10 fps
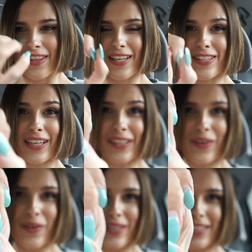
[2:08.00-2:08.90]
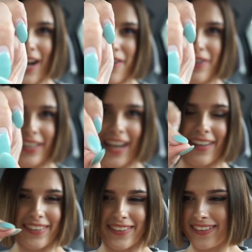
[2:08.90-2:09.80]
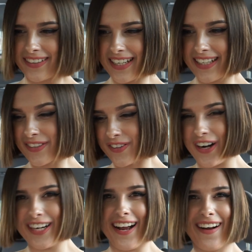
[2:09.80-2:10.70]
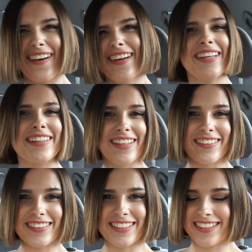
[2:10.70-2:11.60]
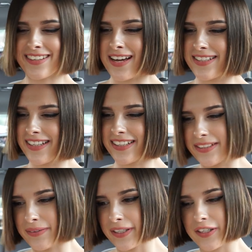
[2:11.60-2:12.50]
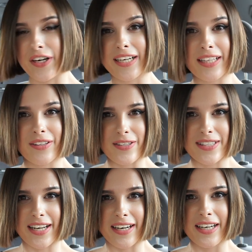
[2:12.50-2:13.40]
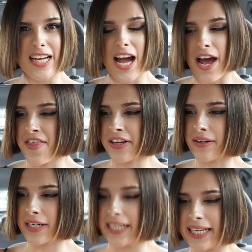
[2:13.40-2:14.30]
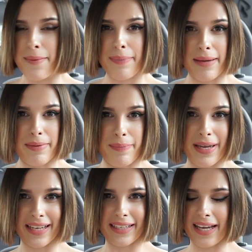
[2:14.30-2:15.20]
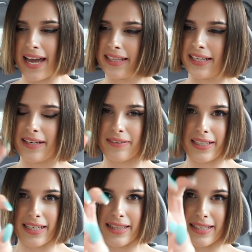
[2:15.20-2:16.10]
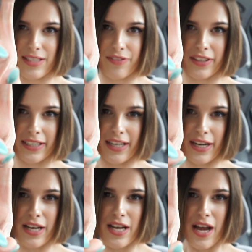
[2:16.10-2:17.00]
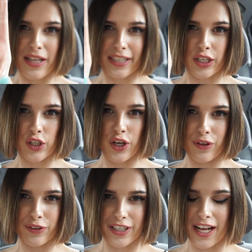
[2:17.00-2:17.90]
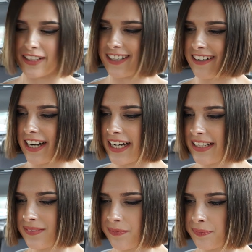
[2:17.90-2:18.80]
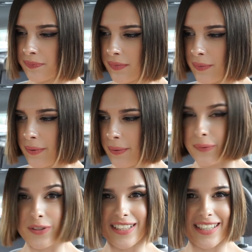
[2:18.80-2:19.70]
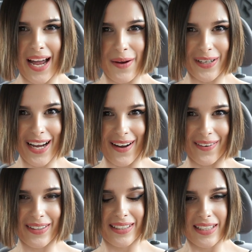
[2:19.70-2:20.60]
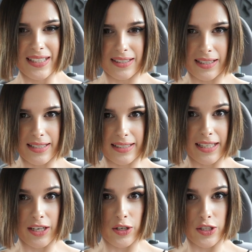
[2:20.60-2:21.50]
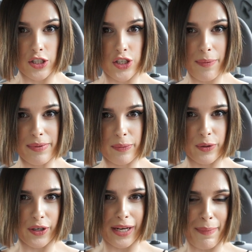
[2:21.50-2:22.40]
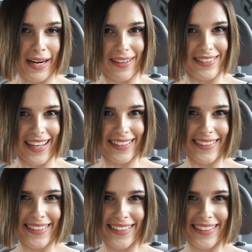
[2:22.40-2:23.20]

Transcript: It's like almost half my nail is grown out. They look disgusting, so we're gonna go get those done. I think I'm gonna get baby pink and then I'm gonna get this finger like a gold color, I reckon. But we'll see how we go. So let's go to the shops and we'll go get my nails done.